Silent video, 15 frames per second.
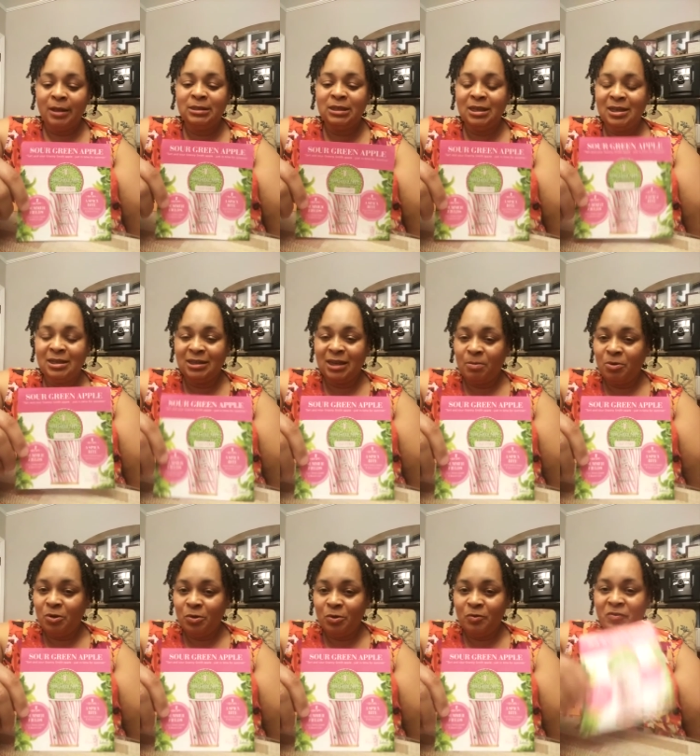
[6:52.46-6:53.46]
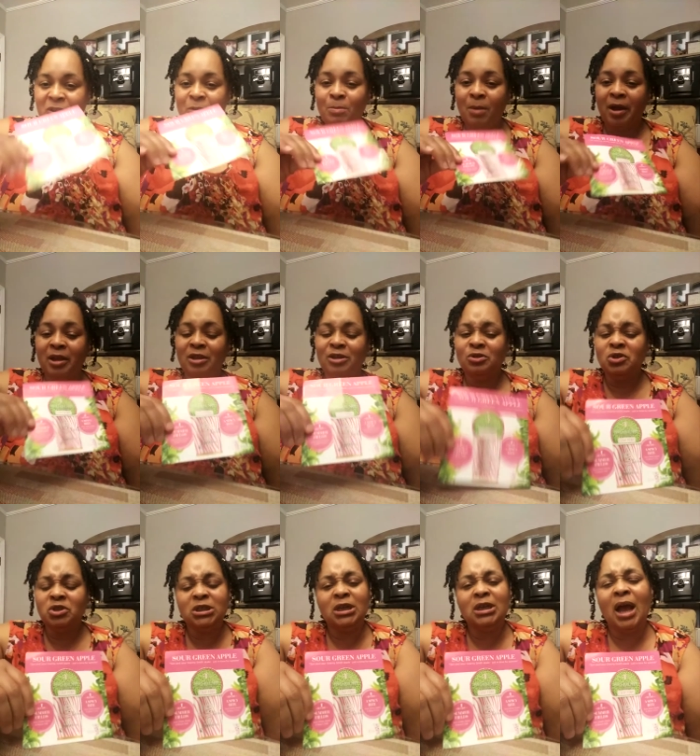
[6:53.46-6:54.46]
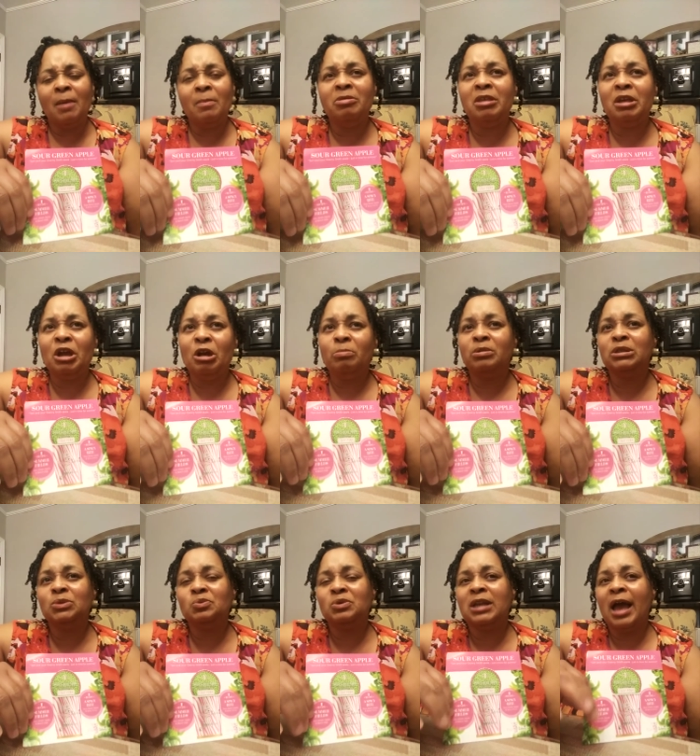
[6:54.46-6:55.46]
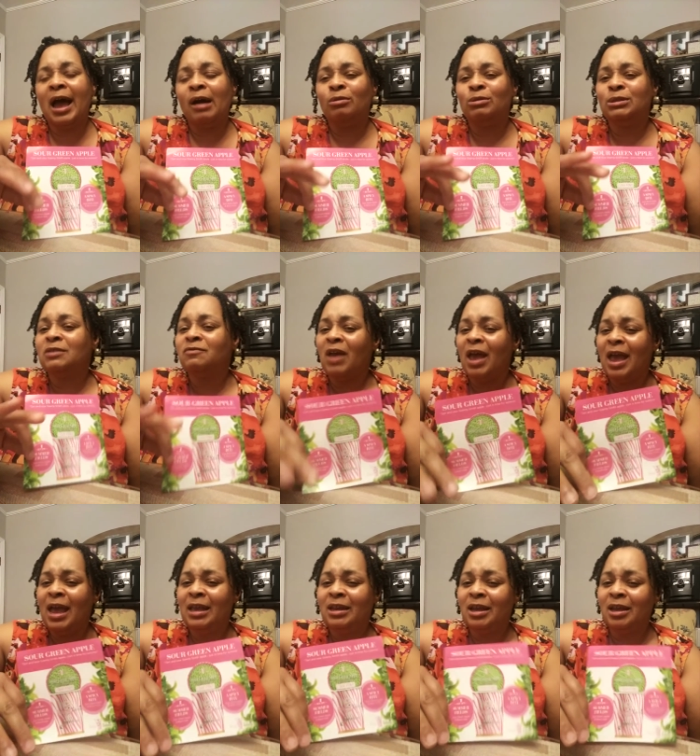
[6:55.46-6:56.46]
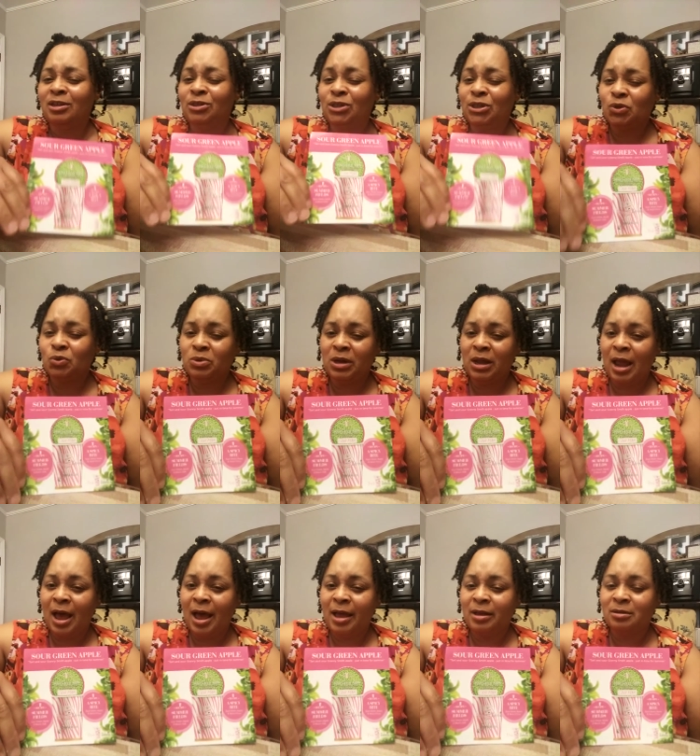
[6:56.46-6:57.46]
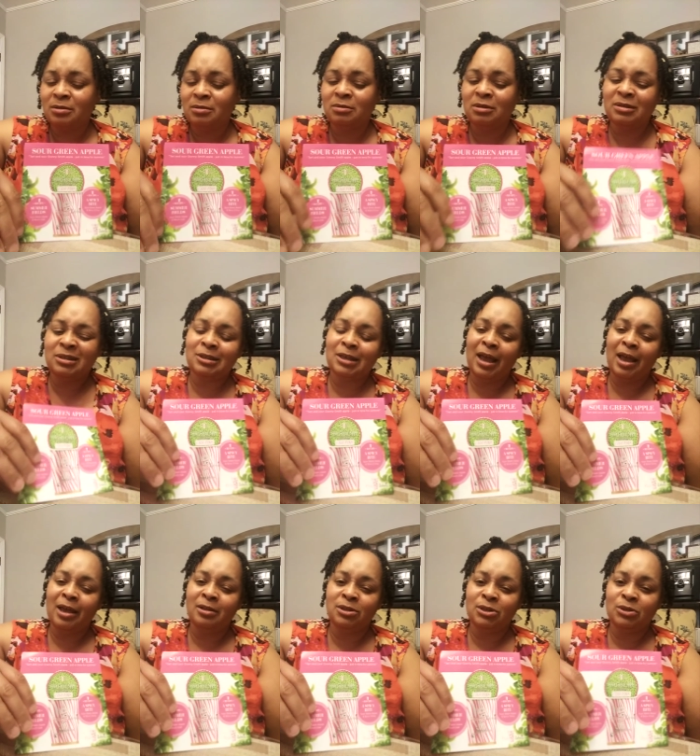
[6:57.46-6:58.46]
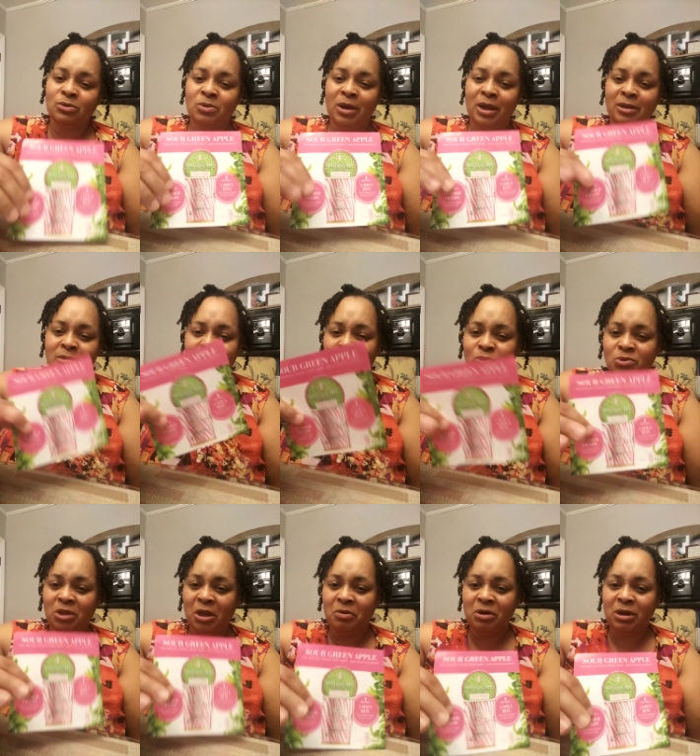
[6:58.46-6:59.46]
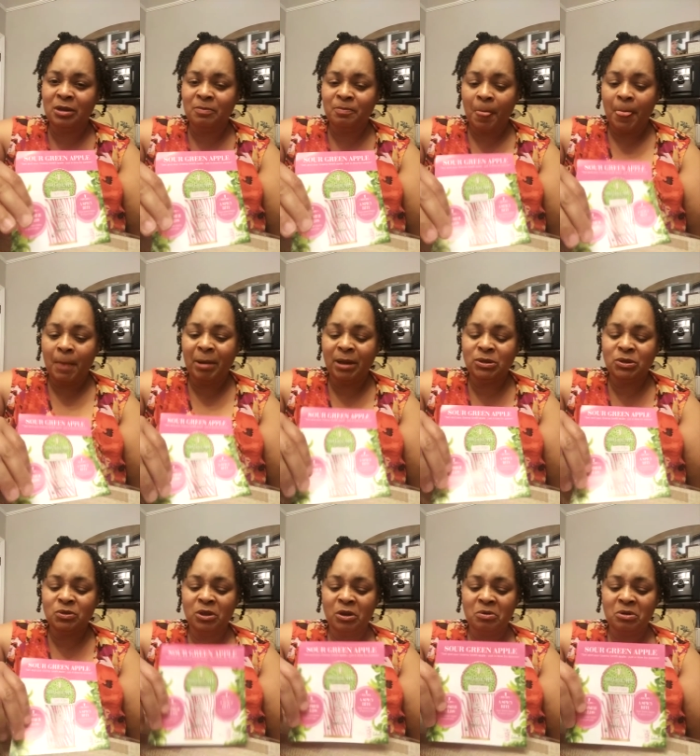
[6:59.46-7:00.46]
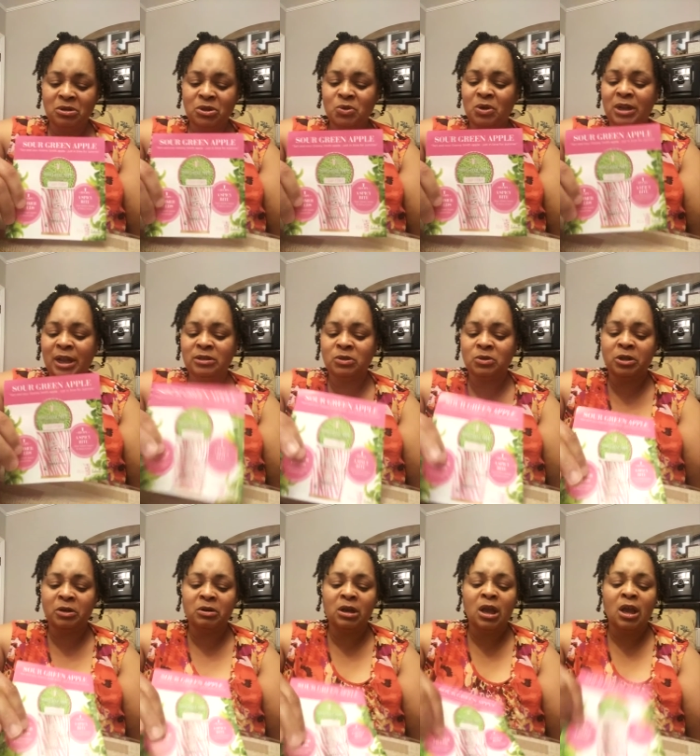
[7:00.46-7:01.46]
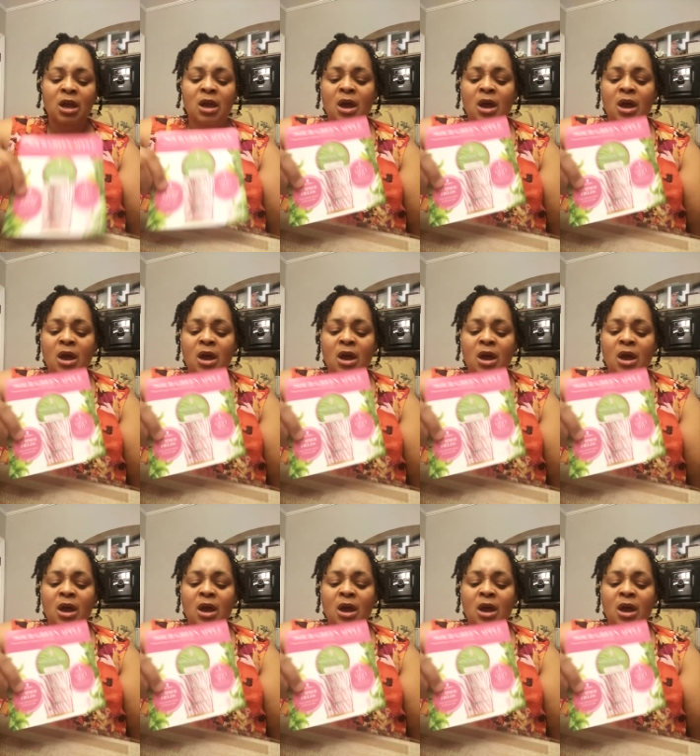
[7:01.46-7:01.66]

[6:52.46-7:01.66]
TNW Flea Market. Usually I'm there between the hours of 8 and 2 o'clock. Let's say 8 to 8, 2.30, about 2.30, 2 o'clock, 2.30.